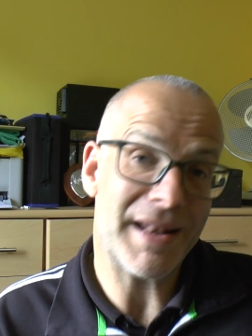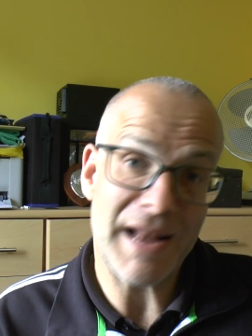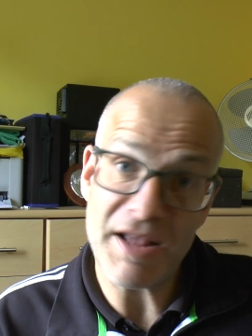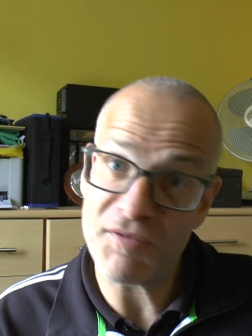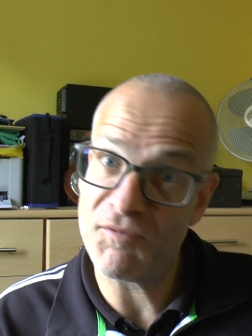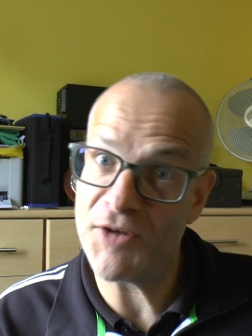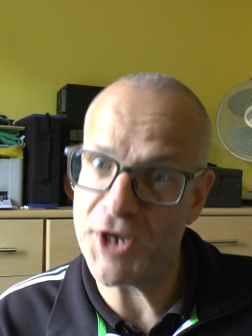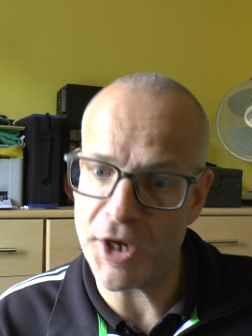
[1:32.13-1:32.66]

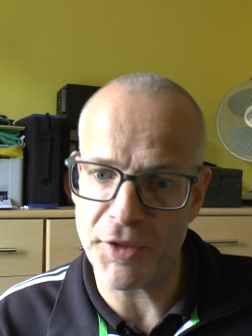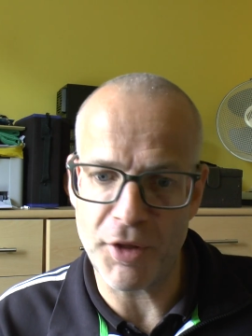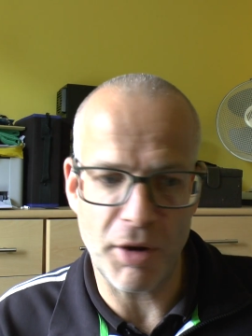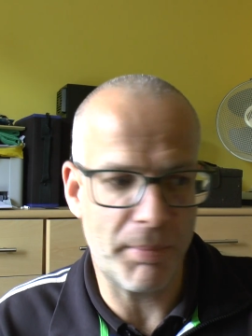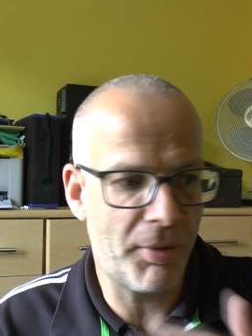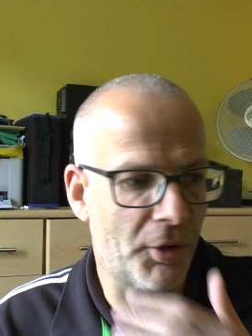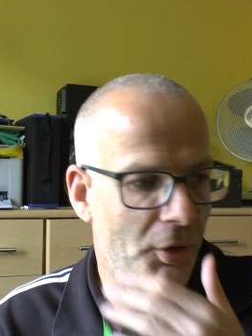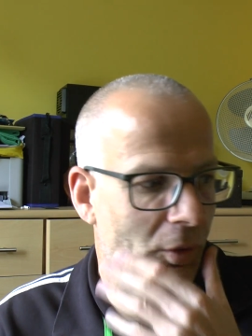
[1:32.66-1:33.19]
last video that
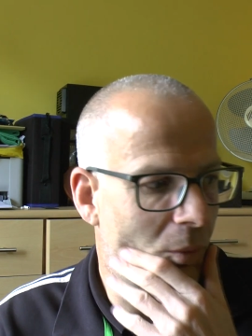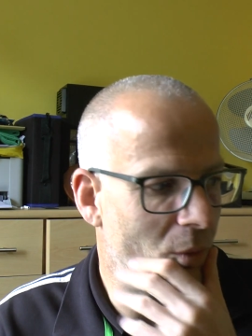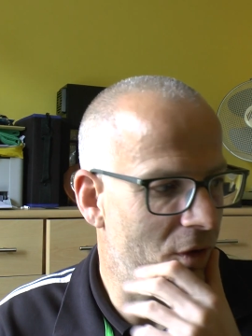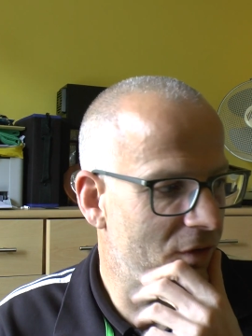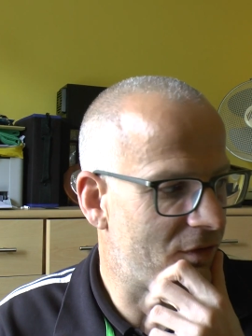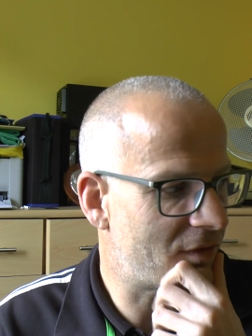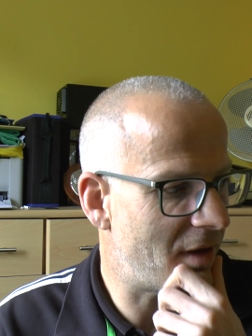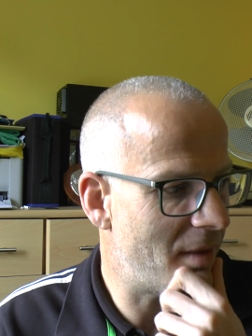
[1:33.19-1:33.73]
I put up
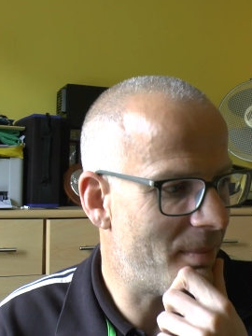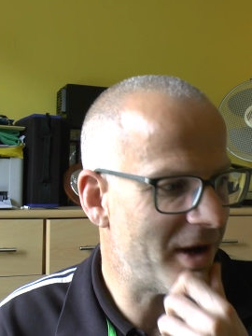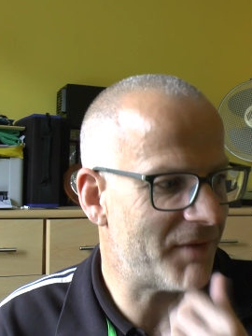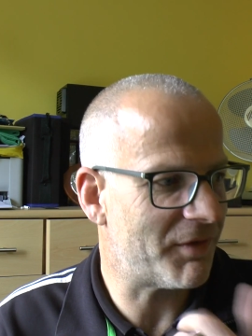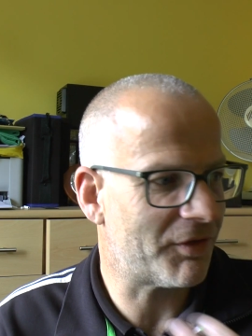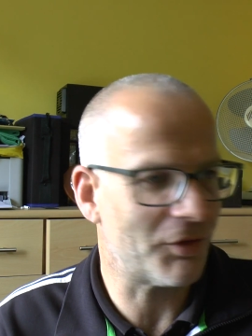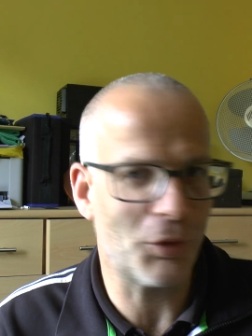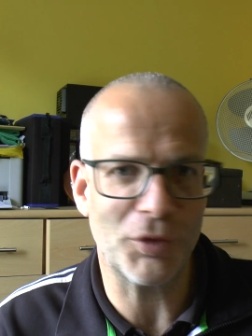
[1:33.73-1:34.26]
was a bit
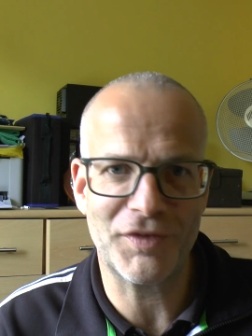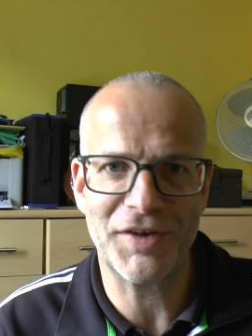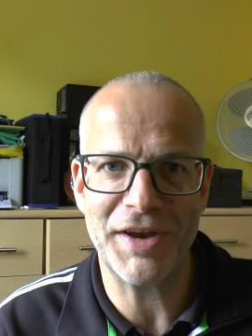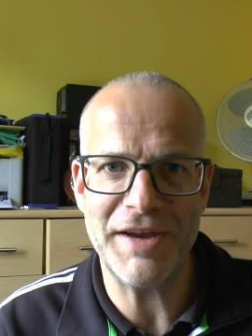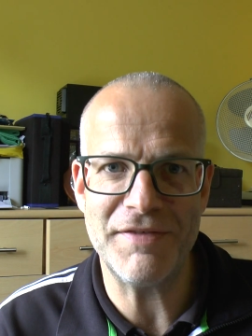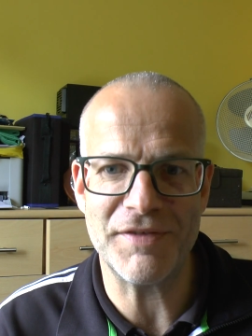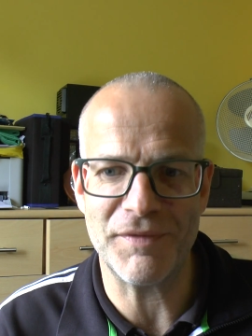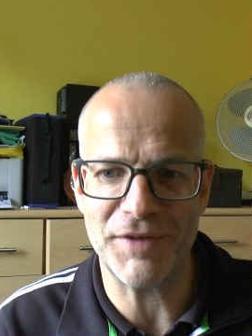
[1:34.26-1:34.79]
of a sort of
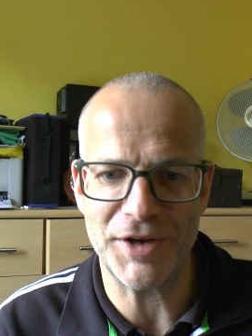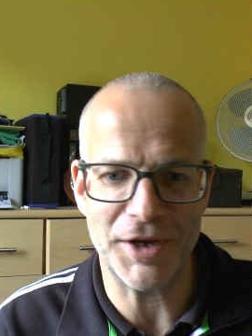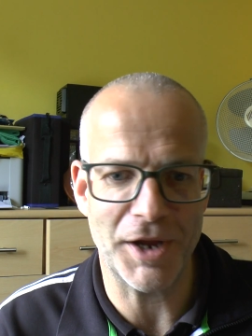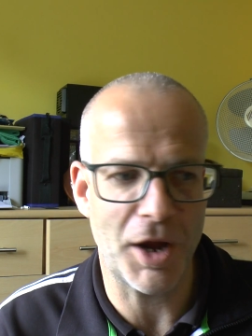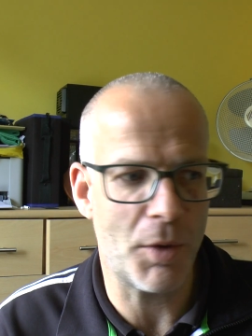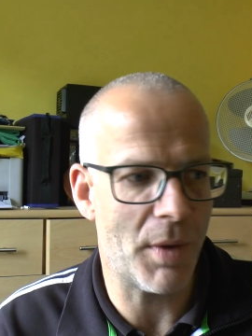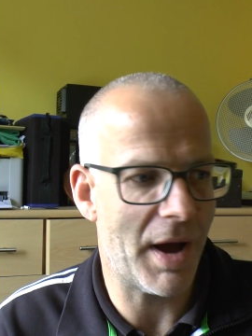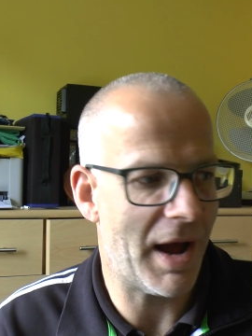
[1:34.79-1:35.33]
teaser
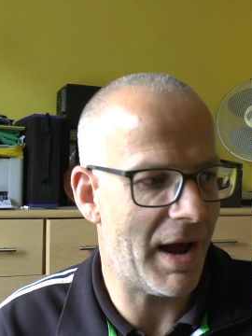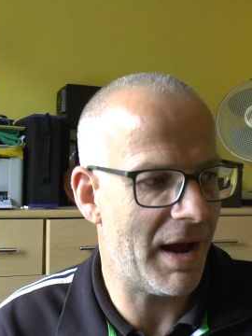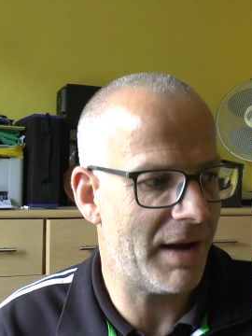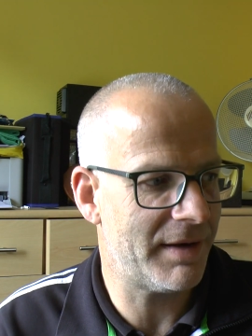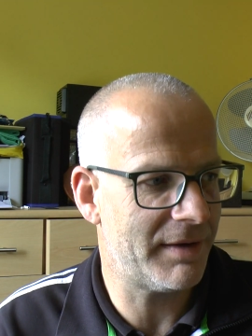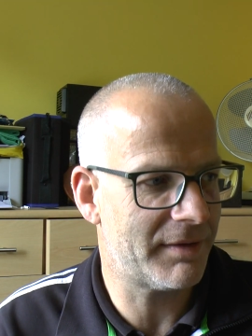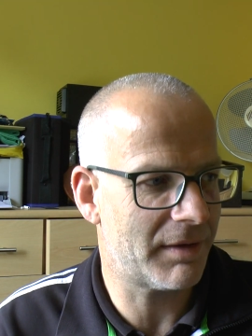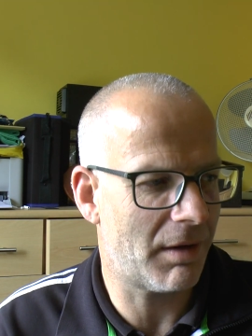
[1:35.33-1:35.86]
video,
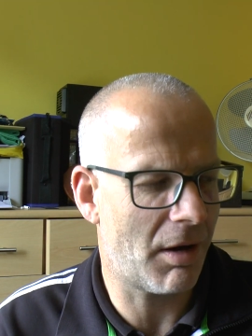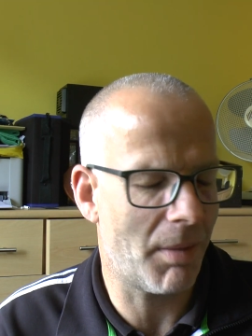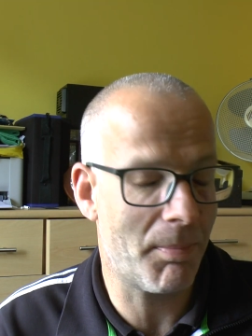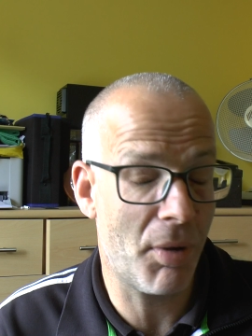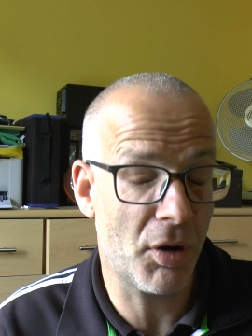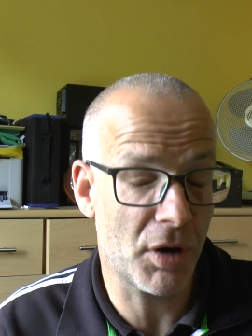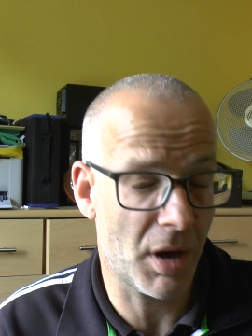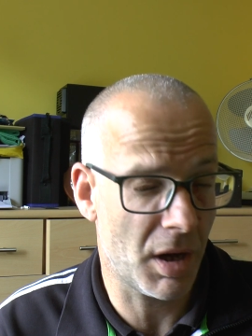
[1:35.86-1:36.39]
and I
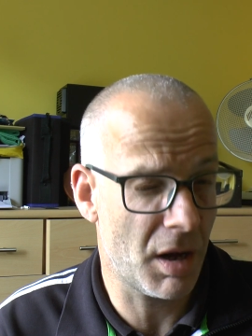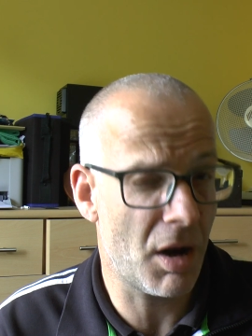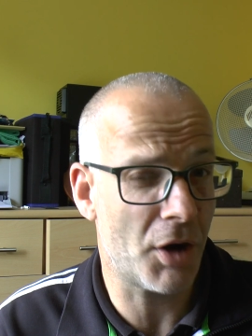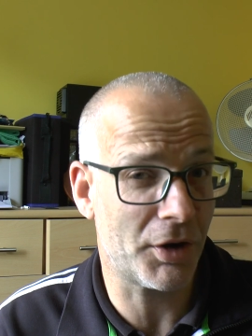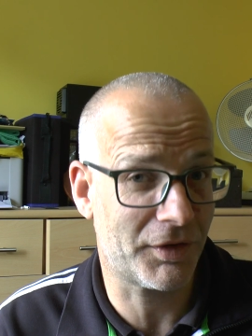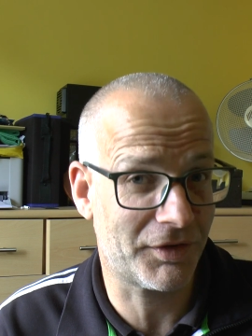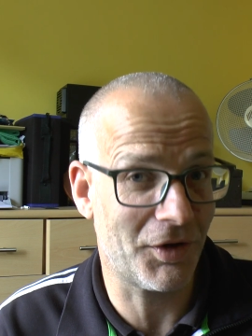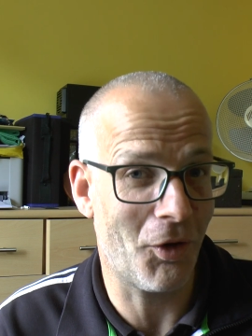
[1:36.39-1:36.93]
put a
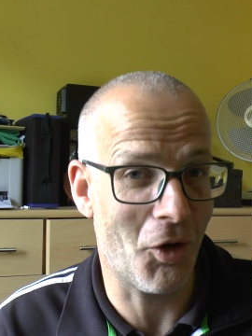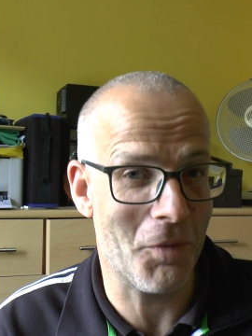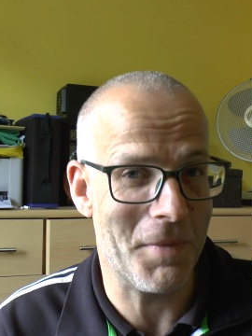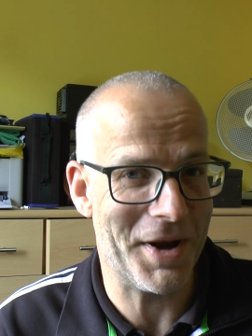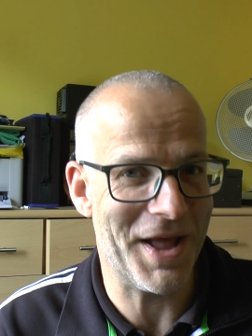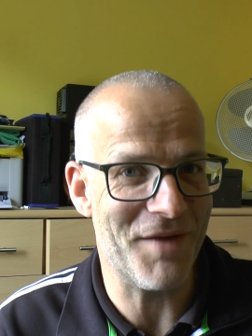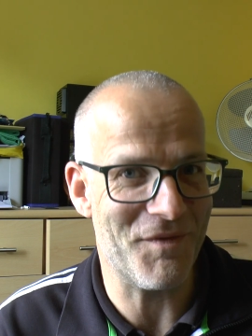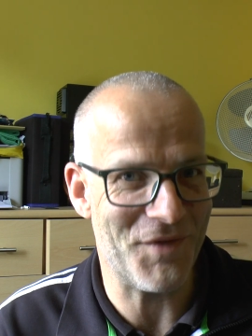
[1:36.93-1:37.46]
lot of time
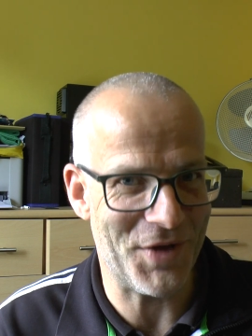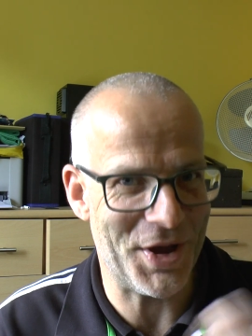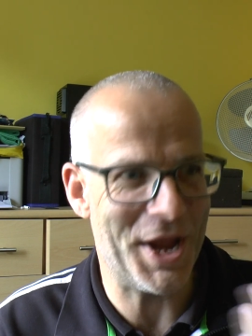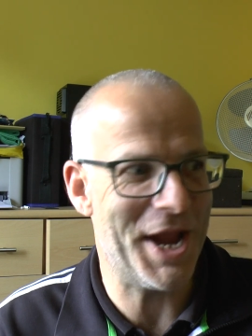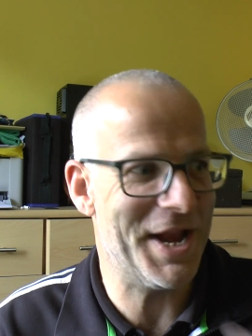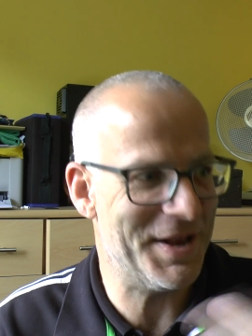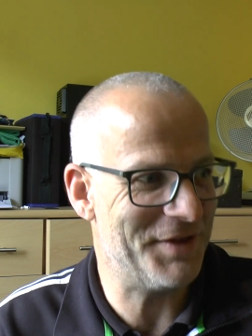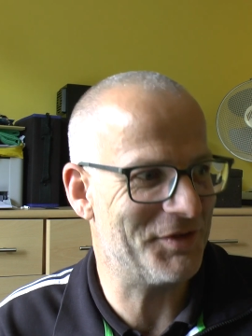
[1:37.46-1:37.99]
and effort
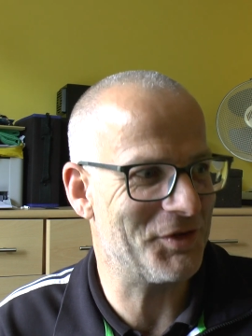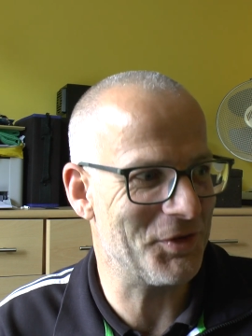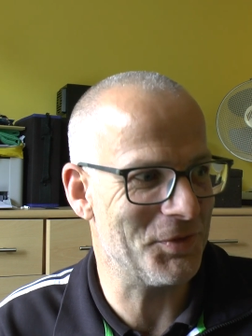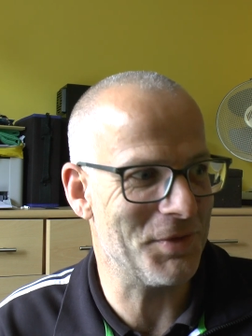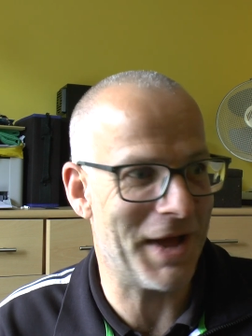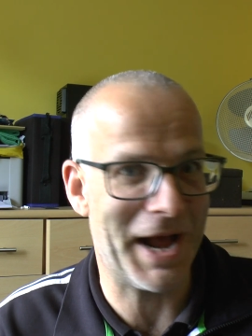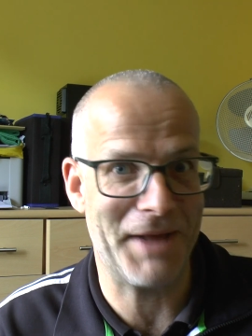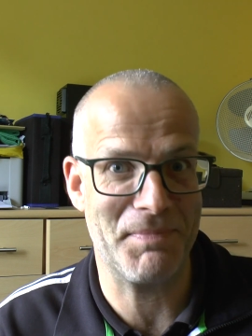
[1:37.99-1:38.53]

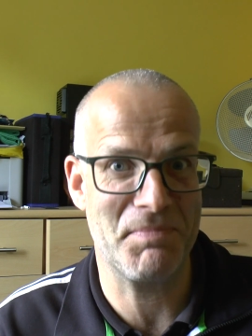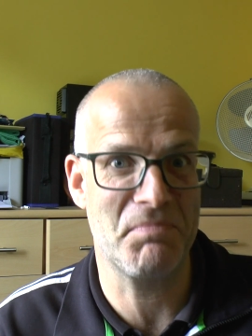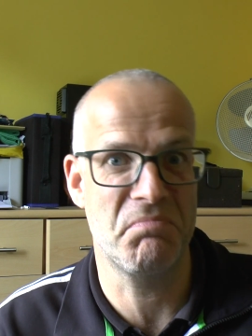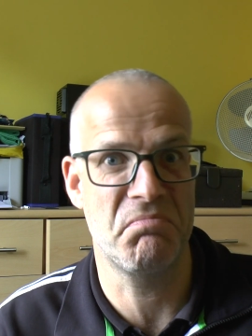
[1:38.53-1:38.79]
into that.